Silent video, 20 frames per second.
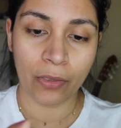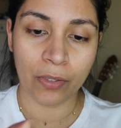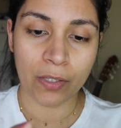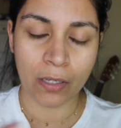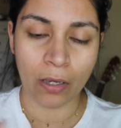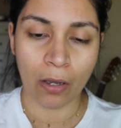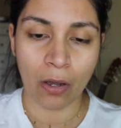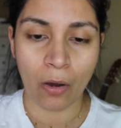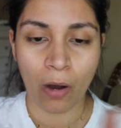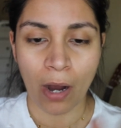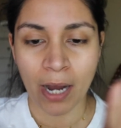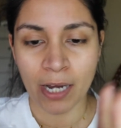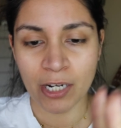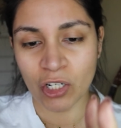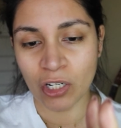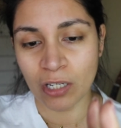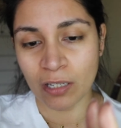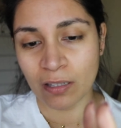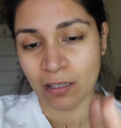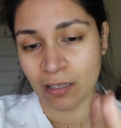So I
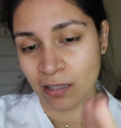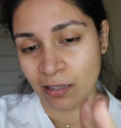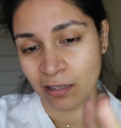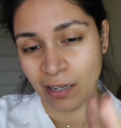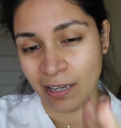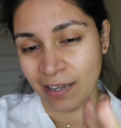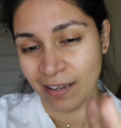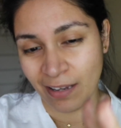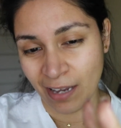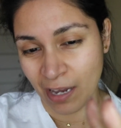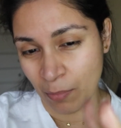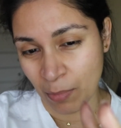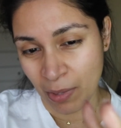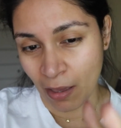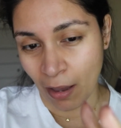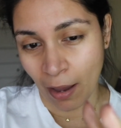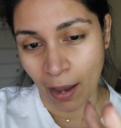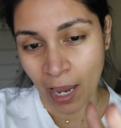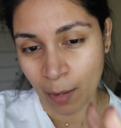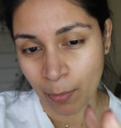just am in
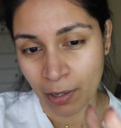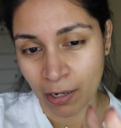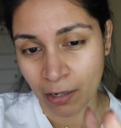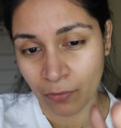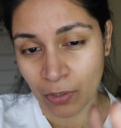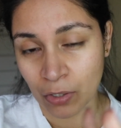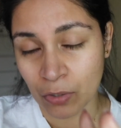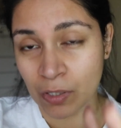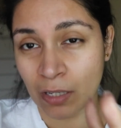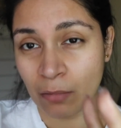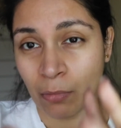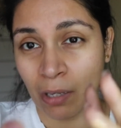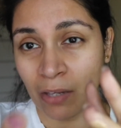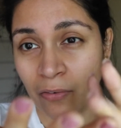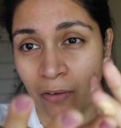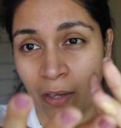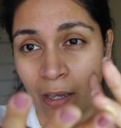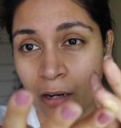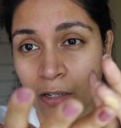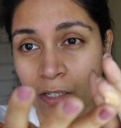the habit of using my
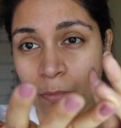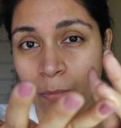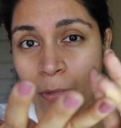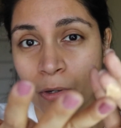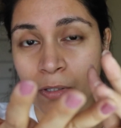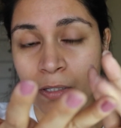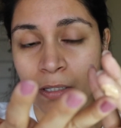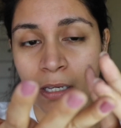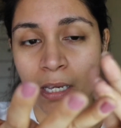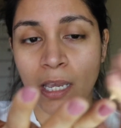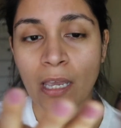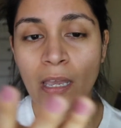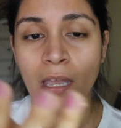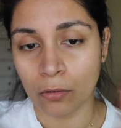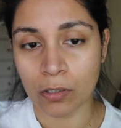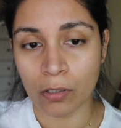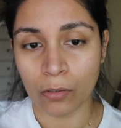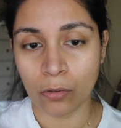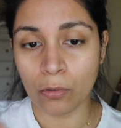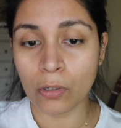fingers mostly.
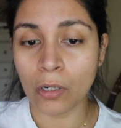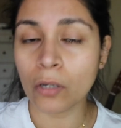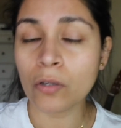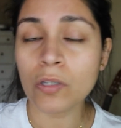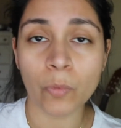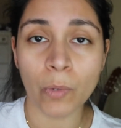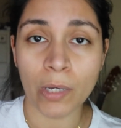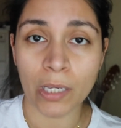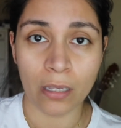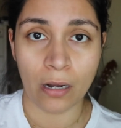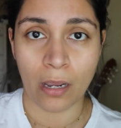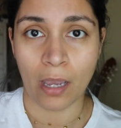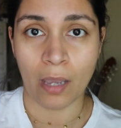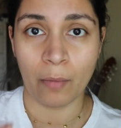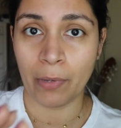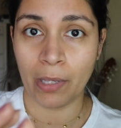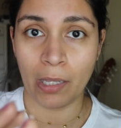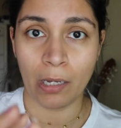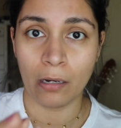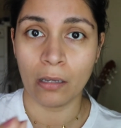So who knows what can
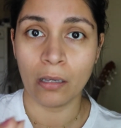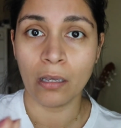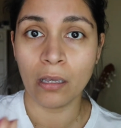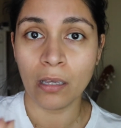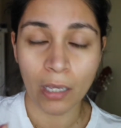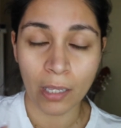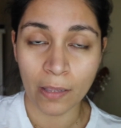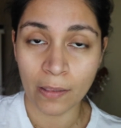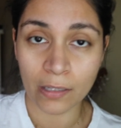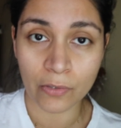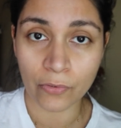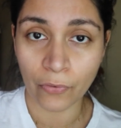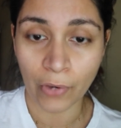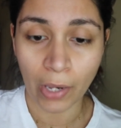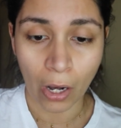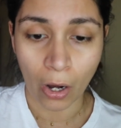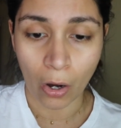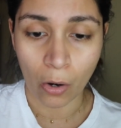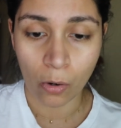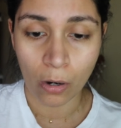happen in this
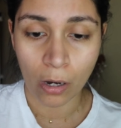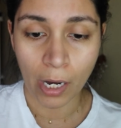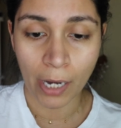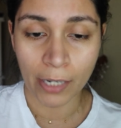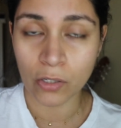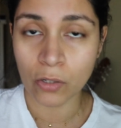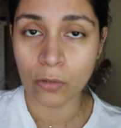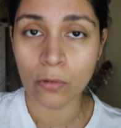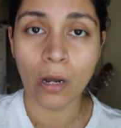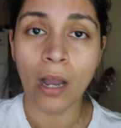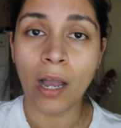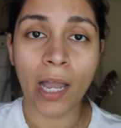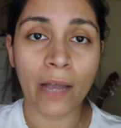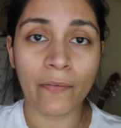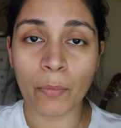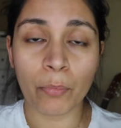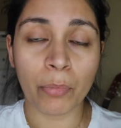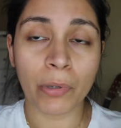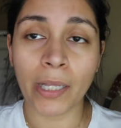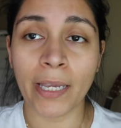video? I do not have
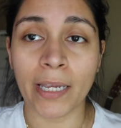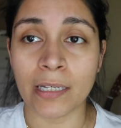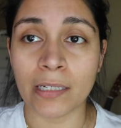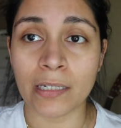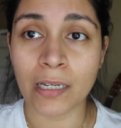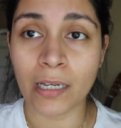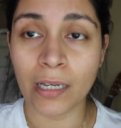it planned.